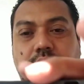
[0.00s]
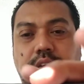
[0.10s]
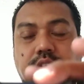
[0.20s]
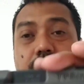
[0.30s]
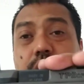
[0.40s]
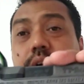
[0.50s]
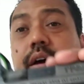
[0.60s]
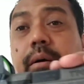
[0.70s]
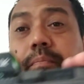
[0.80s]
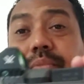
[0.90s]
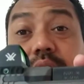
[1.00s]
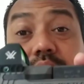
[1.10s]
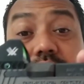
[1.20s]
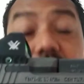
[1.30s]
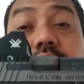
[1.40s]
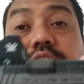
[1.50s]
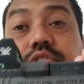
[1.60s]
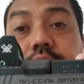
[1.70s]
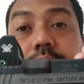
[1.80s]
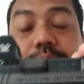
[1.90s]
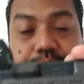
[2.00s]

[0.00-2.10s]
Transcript: So very nice trigger.